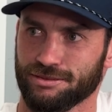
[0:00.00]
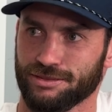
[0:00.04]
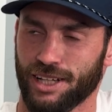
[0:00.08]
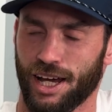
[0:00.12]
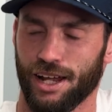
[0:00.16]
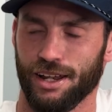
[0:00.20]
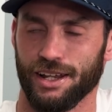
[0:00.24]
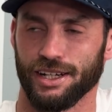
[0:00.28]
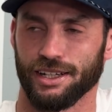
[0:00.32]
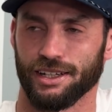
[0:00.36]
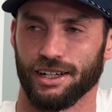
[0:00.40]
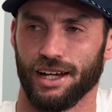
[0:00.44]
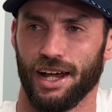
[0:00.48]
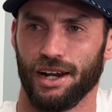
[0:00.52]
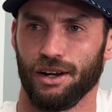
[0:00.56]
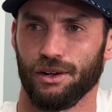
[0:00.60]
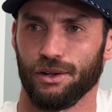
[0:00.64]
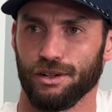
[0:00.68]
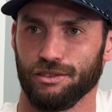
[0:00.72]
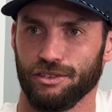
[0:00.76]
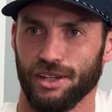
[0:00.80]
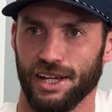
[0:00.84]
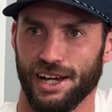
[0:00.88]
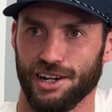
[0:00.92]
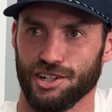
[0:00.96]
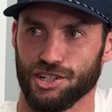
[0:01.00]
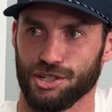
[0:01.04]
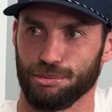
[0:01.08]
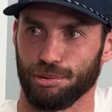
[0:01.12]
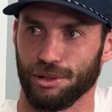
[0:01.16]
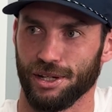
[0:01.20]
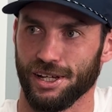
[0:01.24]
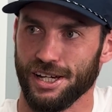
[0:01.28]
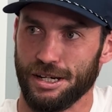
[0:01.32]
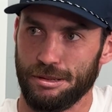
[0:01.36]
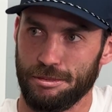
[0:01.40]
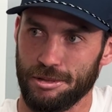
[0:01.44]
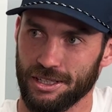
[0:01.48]
Not like, I don't know if they actually
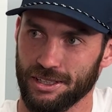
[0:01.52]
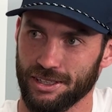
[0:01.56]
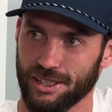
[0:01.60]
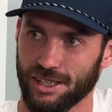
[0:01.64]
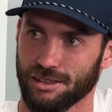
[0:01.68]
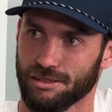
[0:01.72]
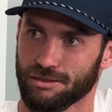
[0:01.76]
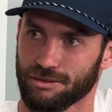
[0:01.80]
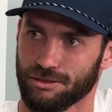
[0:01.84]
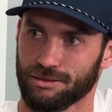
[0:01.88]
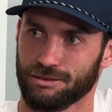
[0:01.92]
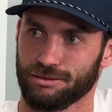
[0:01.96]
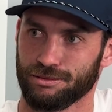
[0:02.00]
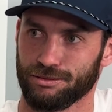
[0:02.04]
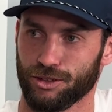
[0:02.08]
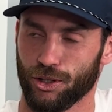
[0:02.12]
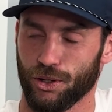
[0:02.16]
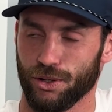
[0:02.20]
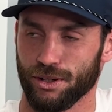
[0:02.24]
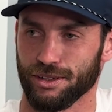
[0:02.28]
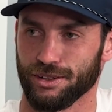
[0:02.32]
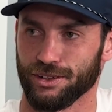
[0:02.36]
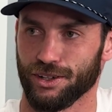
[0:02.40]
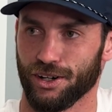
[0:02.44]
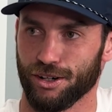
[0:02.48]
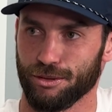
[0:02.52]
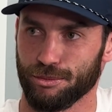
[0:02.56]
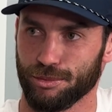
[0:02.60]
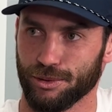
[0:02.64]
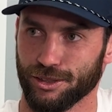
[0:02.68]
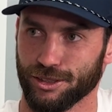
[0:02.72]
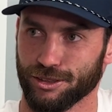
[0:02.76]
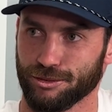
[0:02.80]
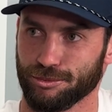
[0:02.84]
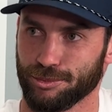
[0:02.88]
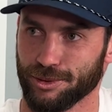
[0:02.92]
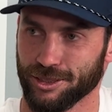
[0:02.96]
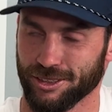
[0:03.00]
play, but they throw it on the
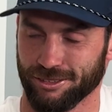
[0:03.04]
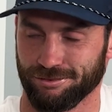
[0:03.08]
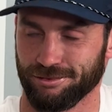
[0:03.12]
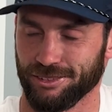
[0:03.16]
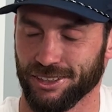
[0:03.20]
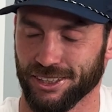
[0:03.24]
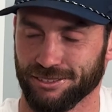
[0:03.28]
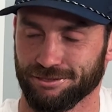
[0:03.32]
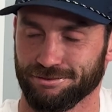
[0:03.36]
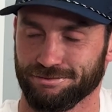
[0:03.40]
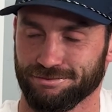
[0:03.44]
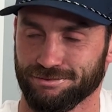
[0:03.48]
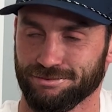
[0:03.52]
dartboard.